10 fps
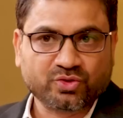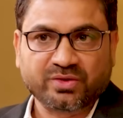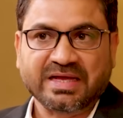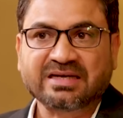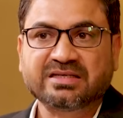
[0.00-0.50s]
So
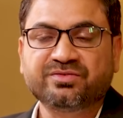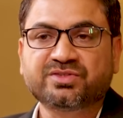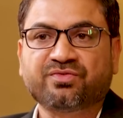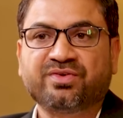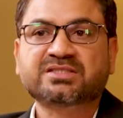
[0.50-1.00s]
that gives
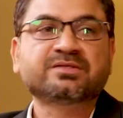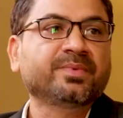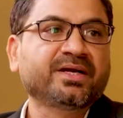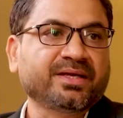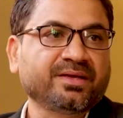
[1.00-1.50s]
the
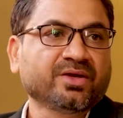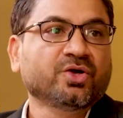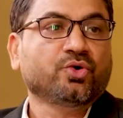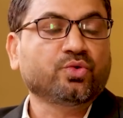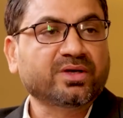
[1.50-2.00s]
flexibility
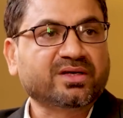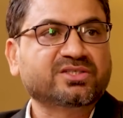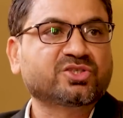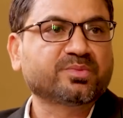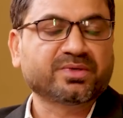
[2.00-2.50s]
to the
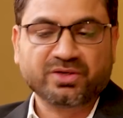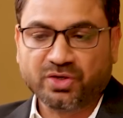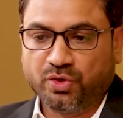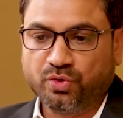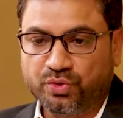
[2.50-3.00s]
customer
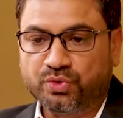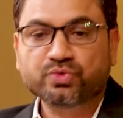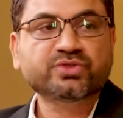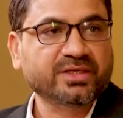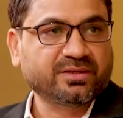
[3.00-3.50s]
to
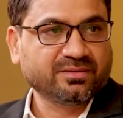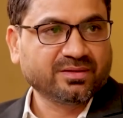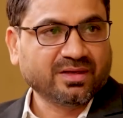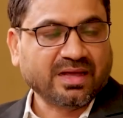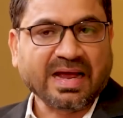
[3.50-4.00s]
use it,
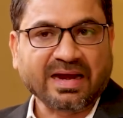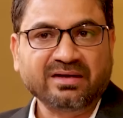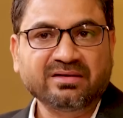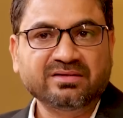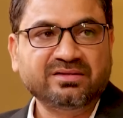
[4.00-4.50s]

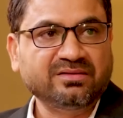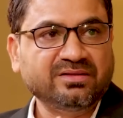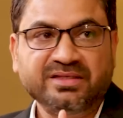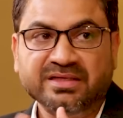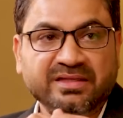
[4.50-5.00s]
and
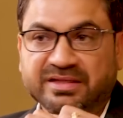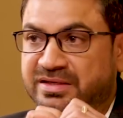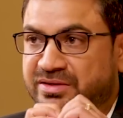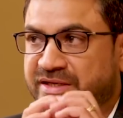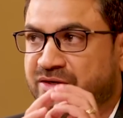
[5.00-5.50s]

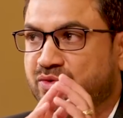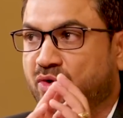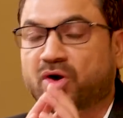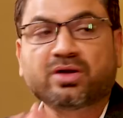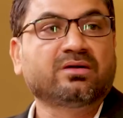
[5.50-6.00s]
they do
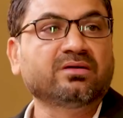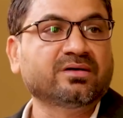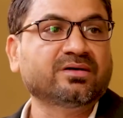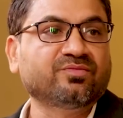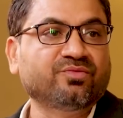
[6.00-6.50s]
not
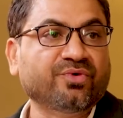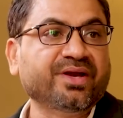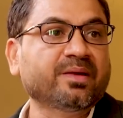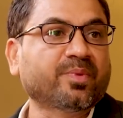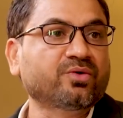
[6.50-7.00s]

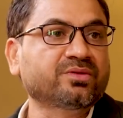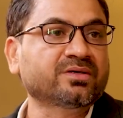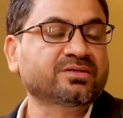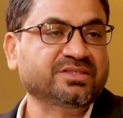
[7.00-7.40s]
worry about the